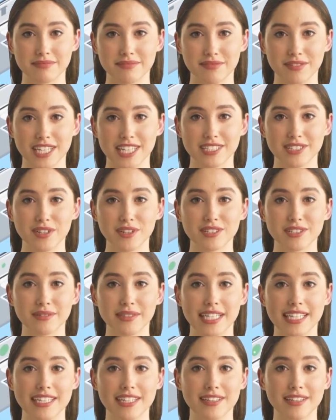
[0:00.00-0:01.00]
VNNOX
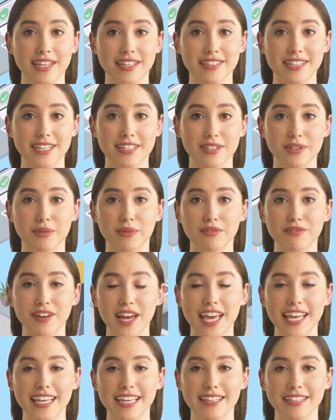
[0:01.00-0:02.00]
Media lets you do all
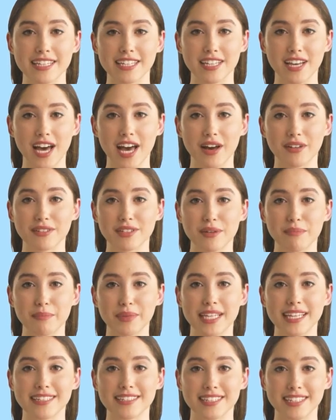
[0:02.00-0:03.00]
that using cloud
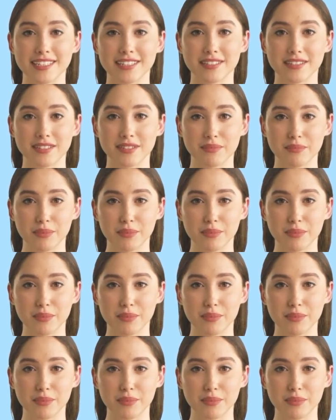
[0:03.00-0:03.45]
computing,